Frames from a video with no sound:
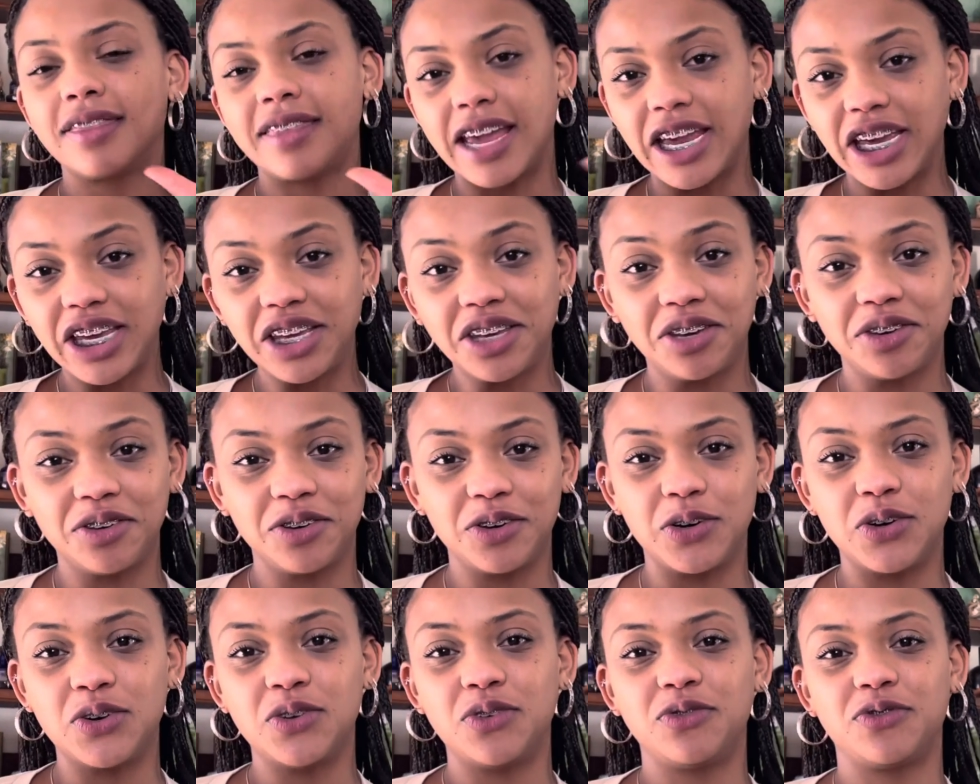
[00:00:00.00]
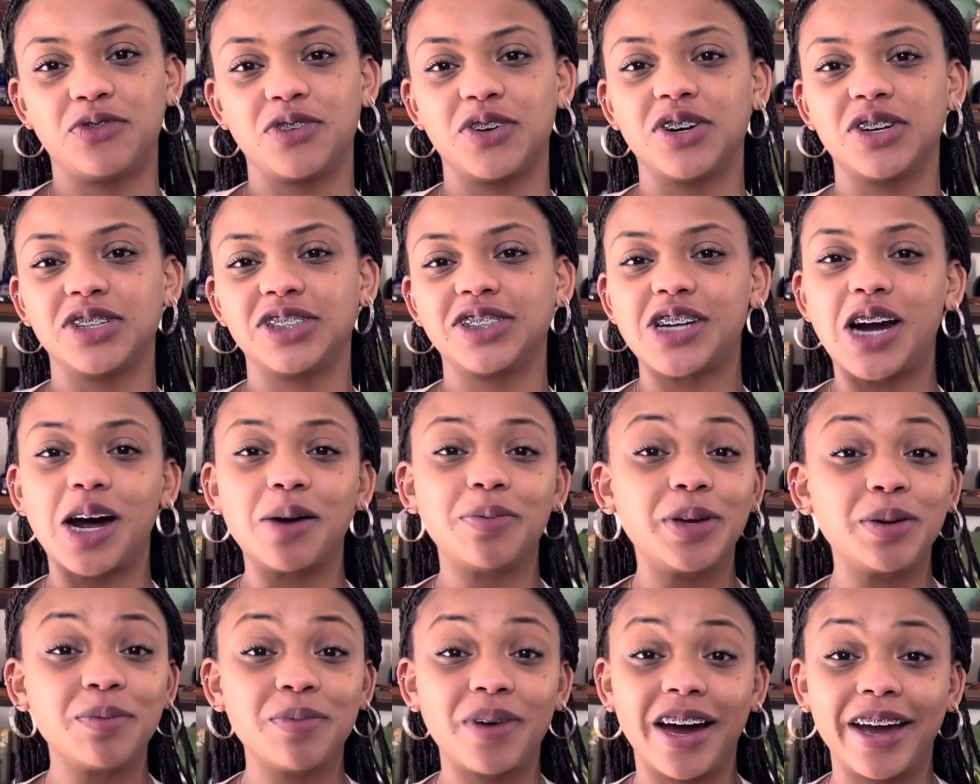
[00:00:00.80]
Thank you for
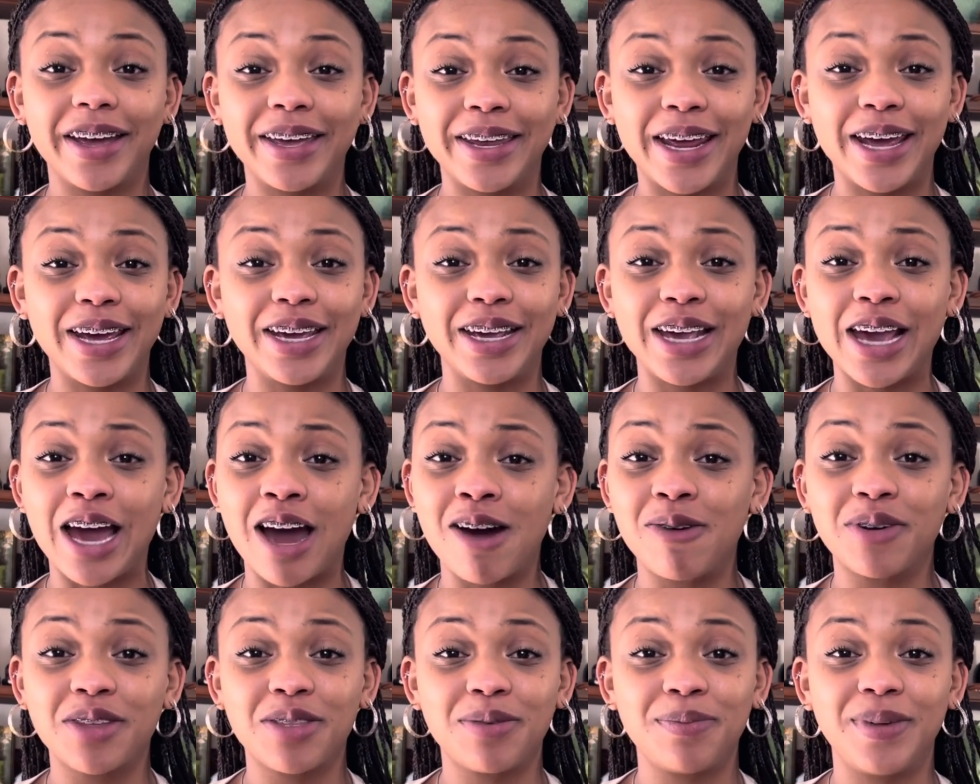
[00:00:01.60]
stopping by and hanging out with